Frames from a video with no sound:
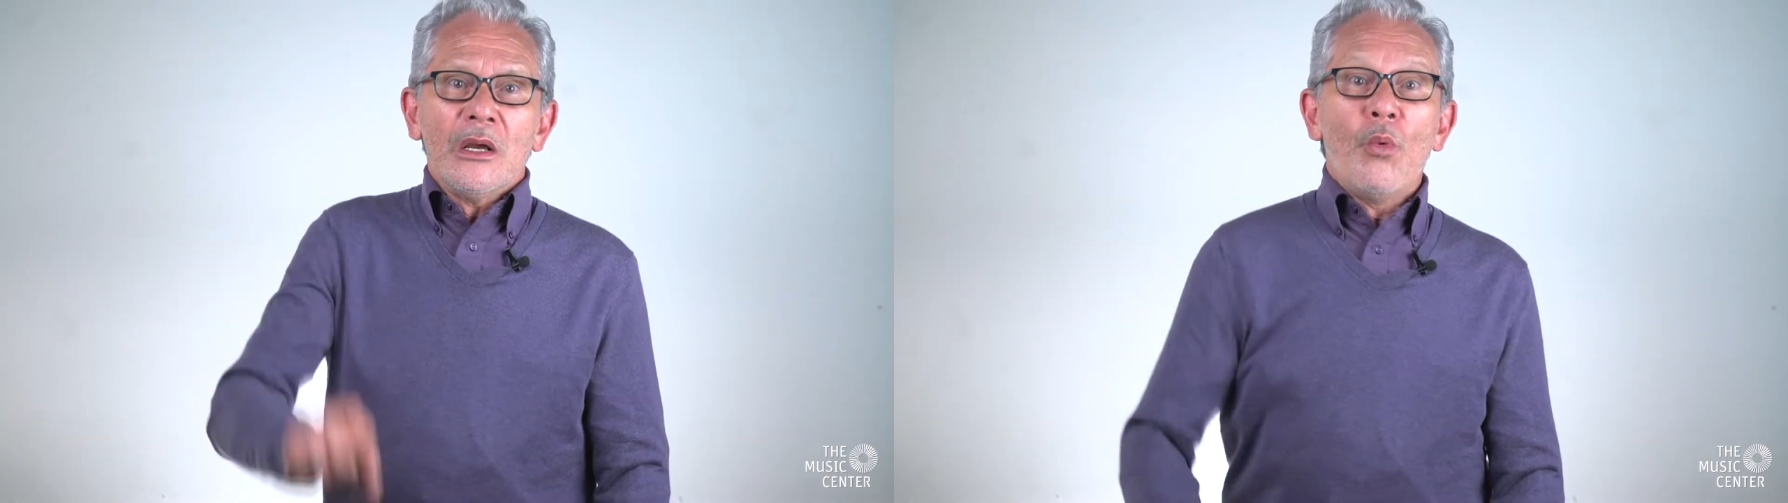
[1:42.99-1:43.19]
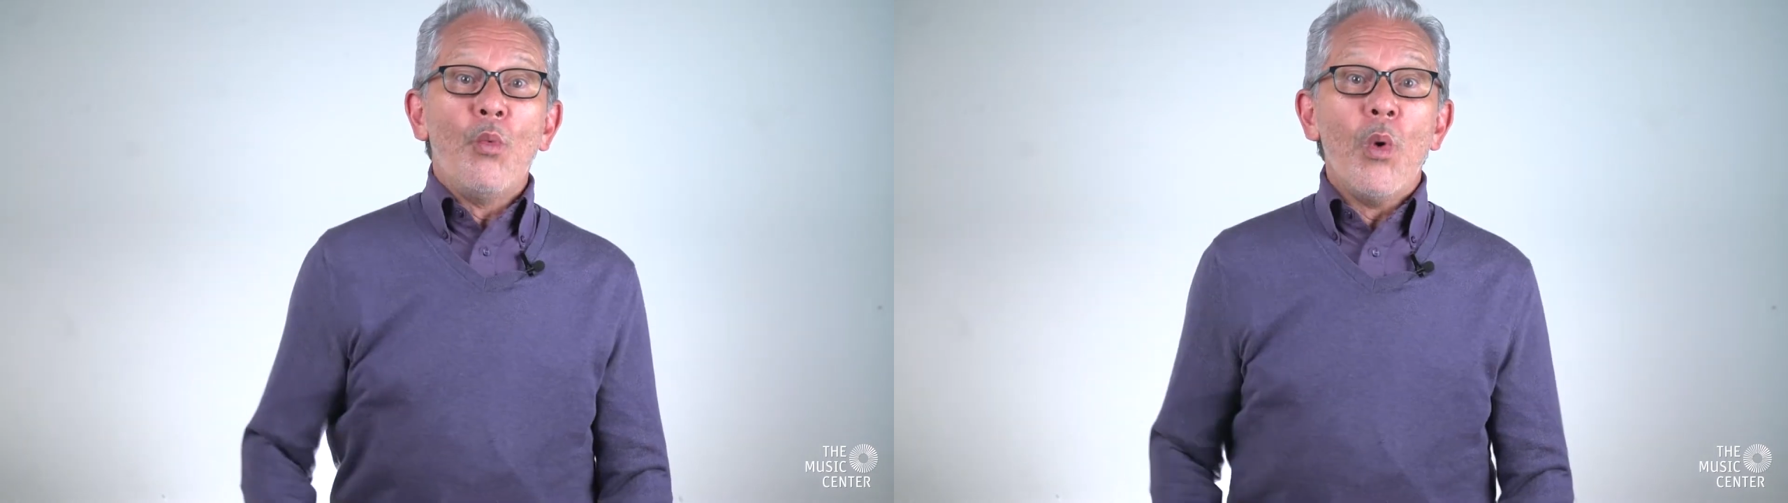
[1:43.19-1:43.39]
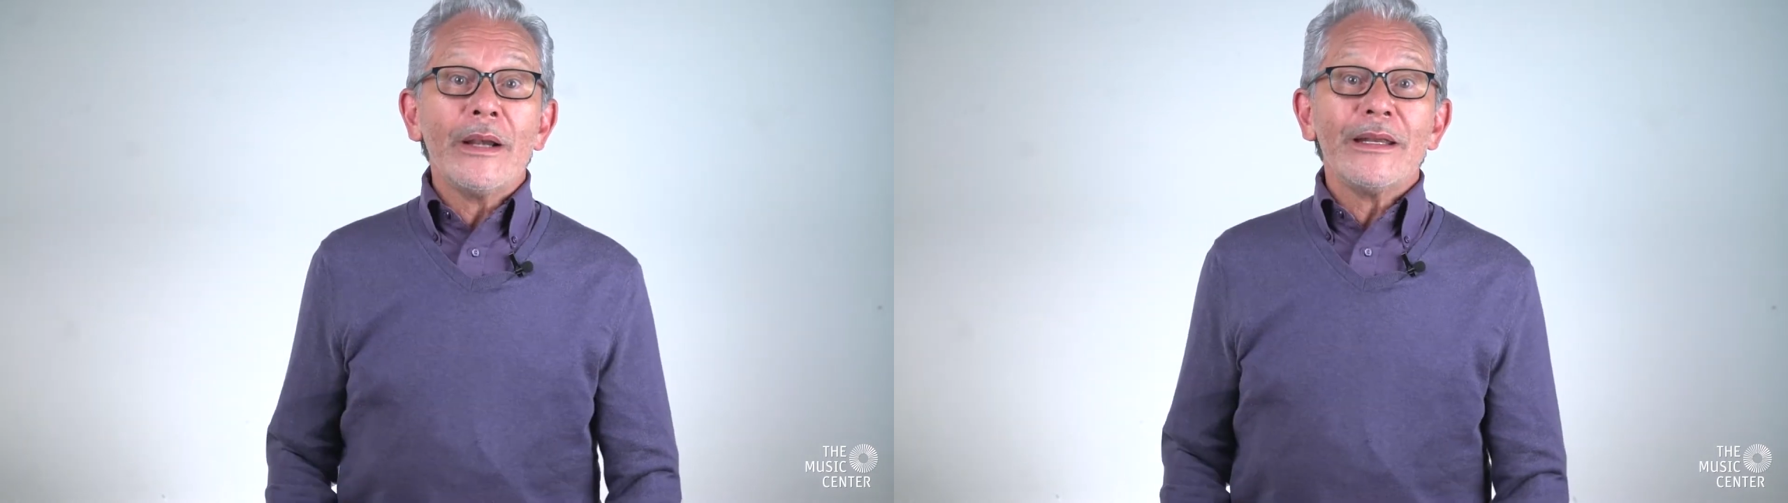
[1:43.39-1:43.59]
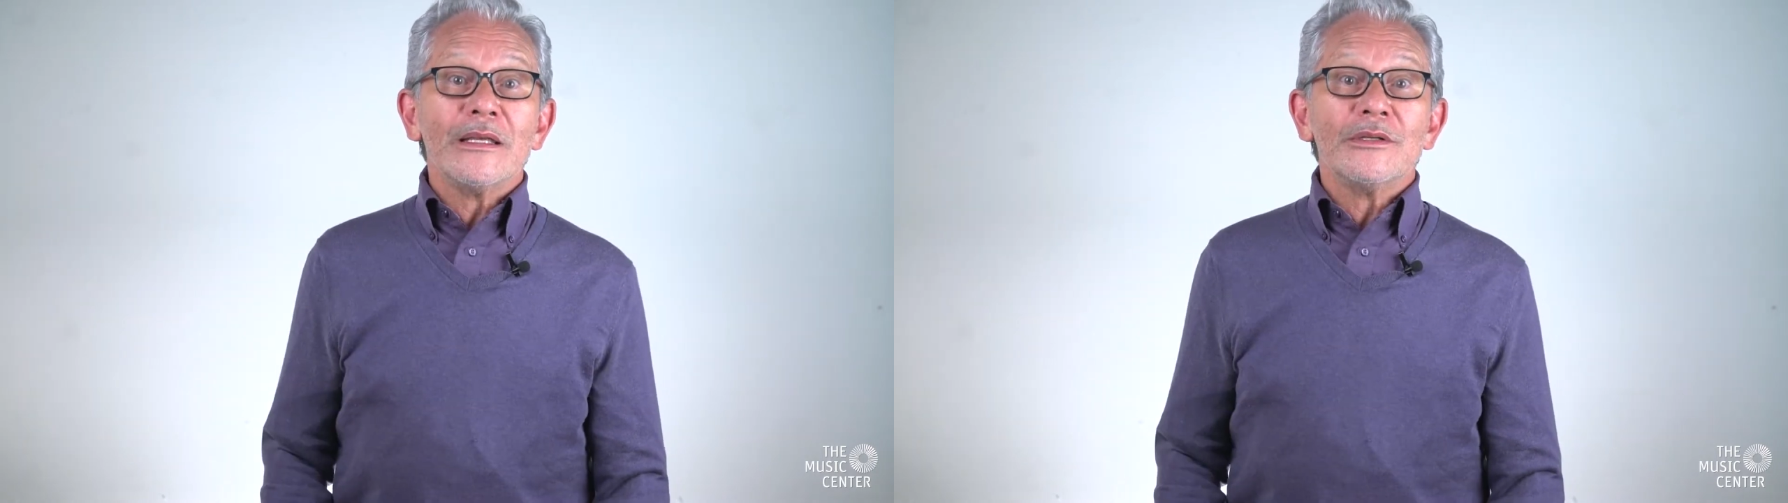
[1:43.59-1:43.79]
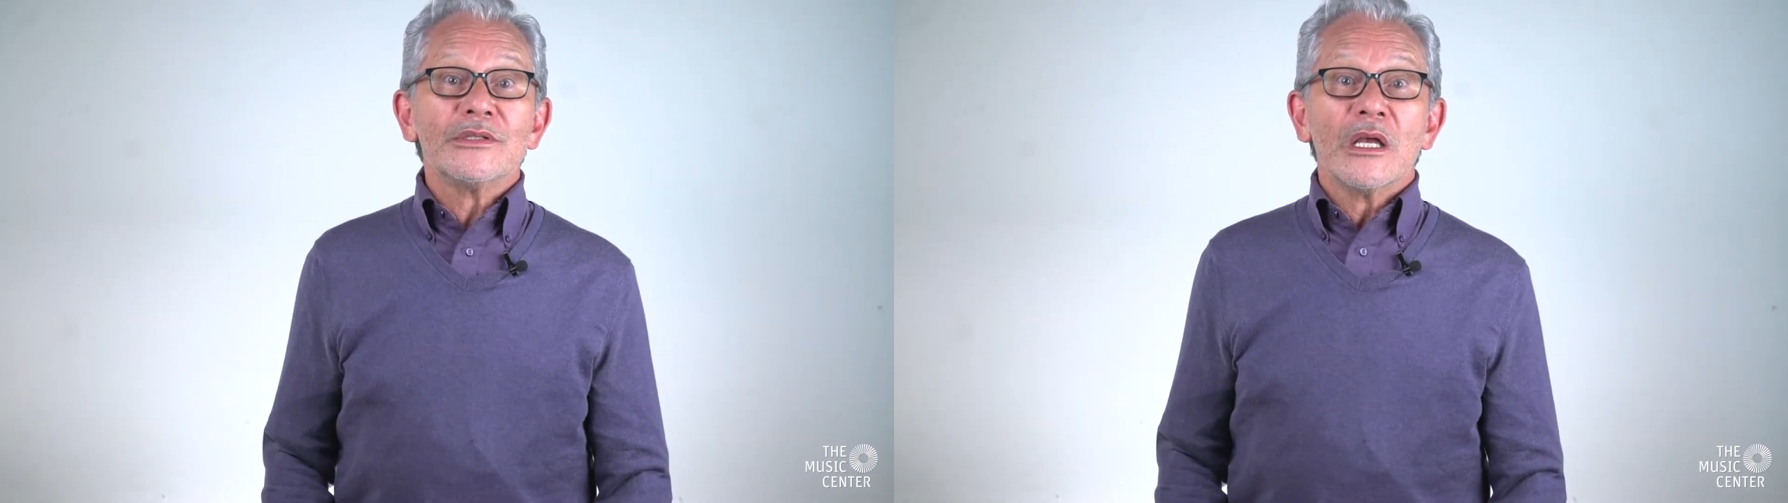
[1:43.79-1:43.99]
One
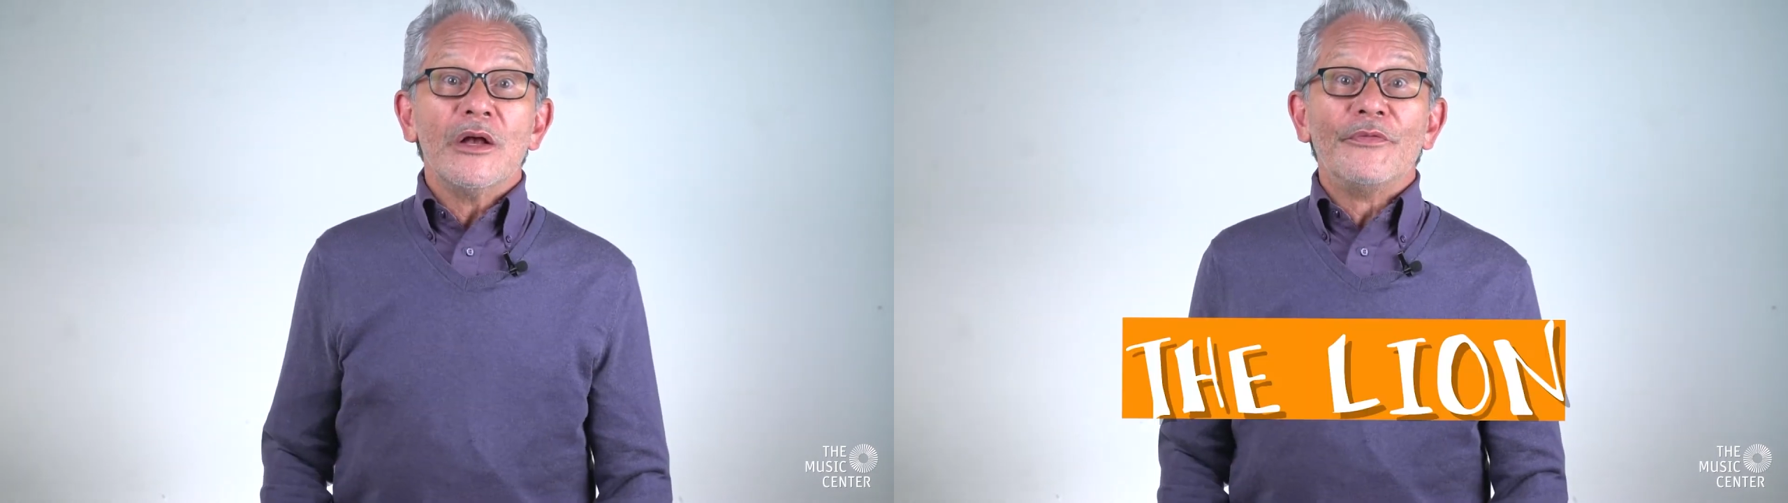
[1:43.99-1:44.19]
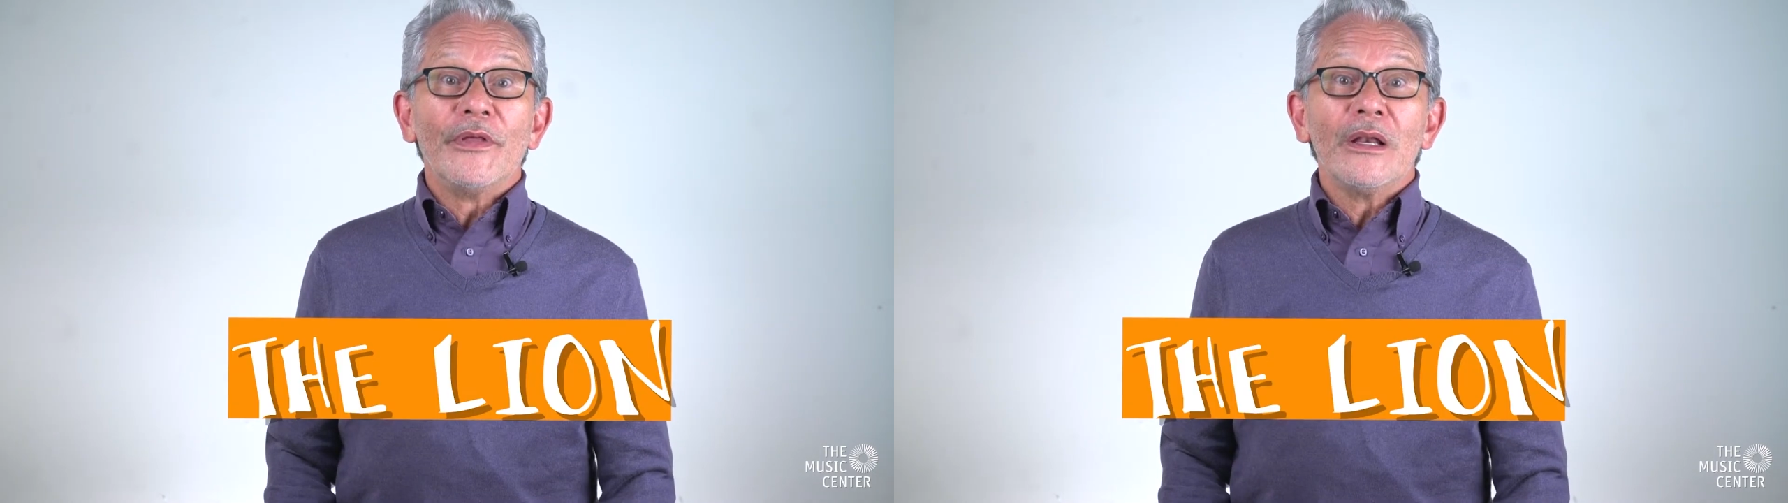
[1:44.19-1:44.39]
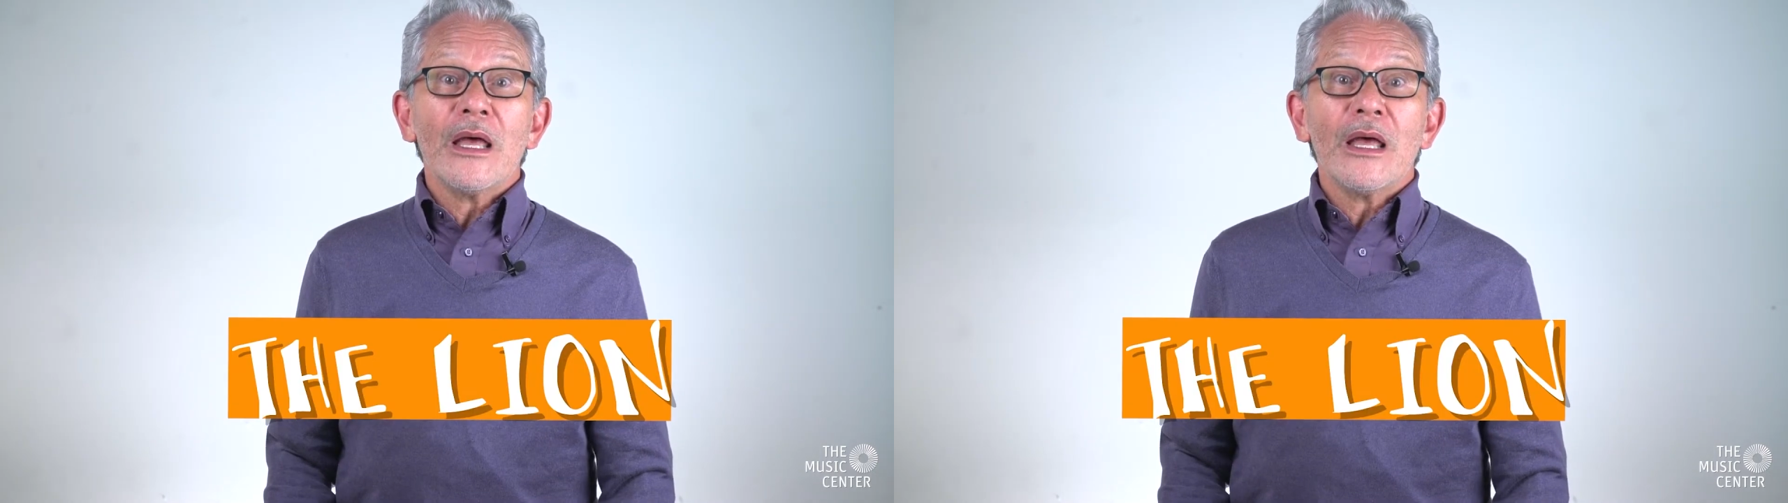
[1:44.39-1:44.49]
is the